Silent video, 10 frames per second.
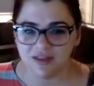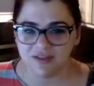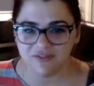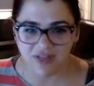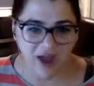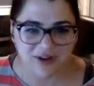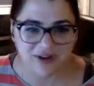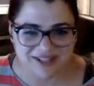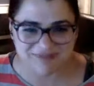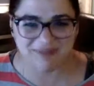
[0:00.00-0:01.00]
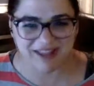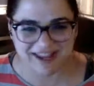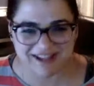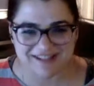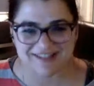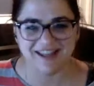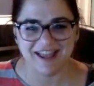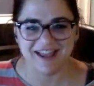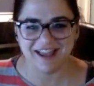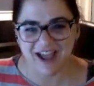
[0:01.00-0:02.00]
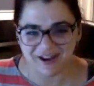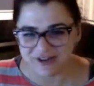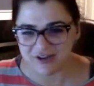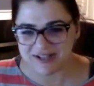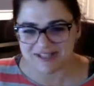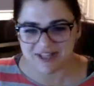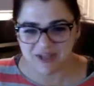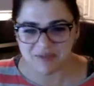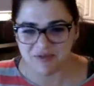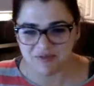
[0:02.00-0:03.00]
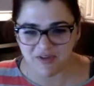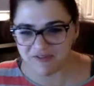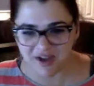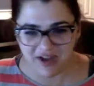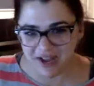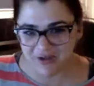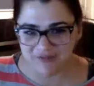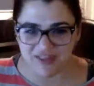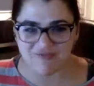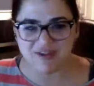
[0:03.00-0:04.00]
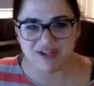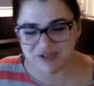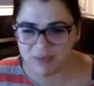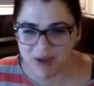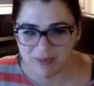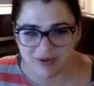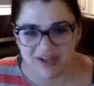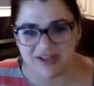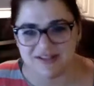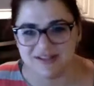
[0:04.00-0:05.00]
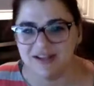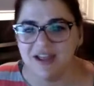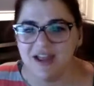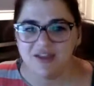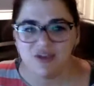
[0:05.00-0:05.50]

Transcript: flowers and plants and like categorizing them and finding out if they have medicinal properties and using